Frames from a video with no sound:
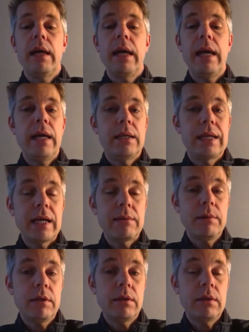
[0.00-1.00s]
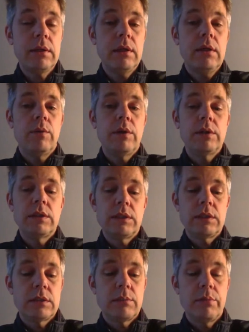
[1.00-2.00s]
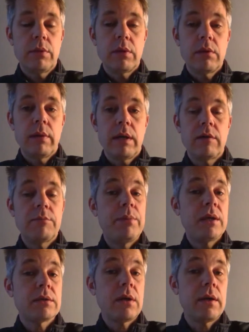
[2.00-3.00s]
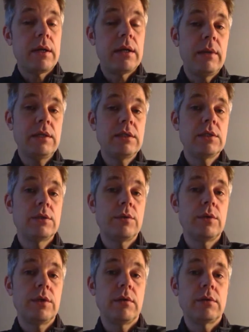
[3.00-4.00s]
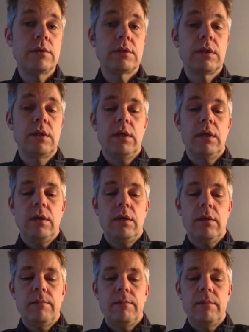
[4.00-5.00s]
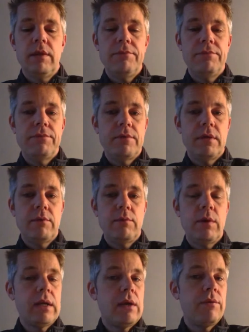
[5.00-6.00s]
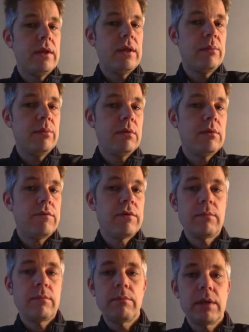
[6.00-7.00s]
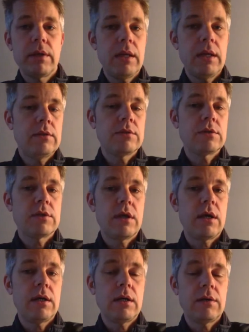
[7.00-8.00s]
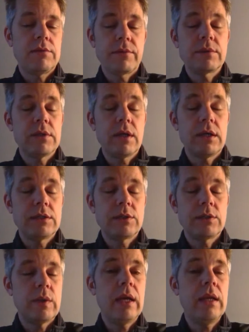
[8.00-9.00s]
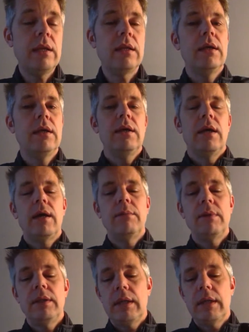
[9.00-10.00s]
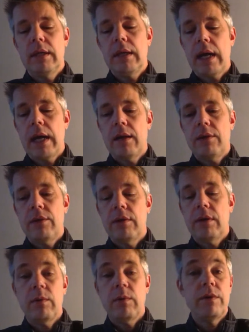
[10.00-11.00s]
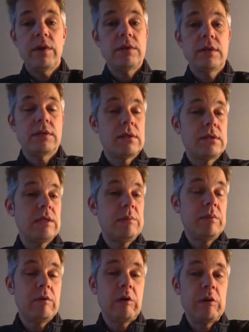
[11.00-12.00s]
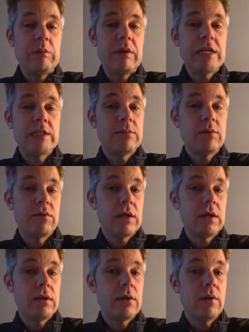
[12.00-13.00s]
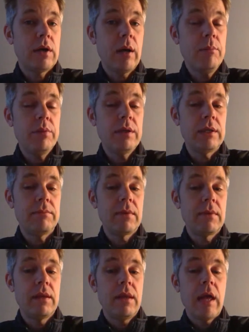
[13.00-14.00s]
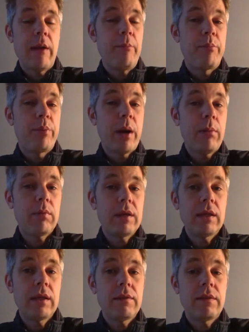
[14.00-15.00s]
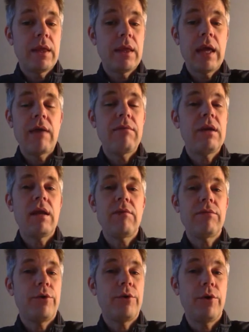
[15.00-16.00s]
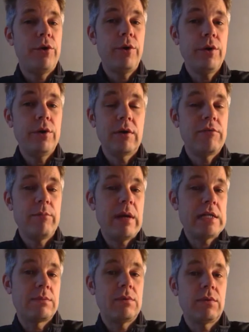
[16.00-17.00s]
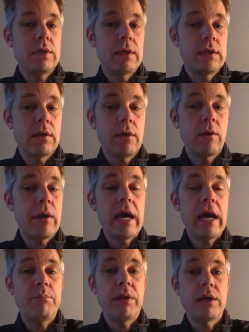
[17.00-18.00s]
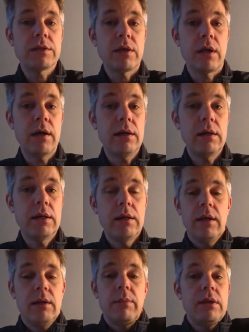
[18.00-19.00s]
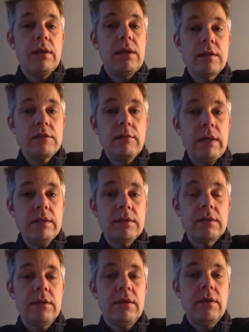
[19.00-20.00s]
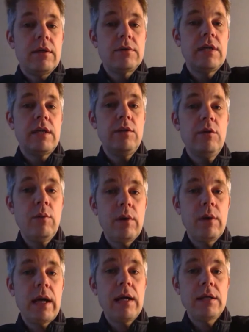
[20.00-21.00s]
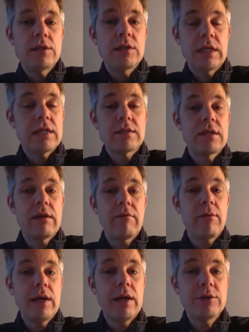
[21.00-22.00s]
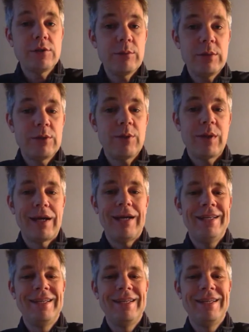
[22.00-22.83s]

Ed Catmull, which is a book about Pixar animation studios. When I read the book from beginning to start, from start to end, I mean, I thought, well, this is a typical Management 3.0 company, and probably they have never heard of Management 3.0 at Pixar, but it doesn't matter, because they do what I suggest that everyone else should be doing.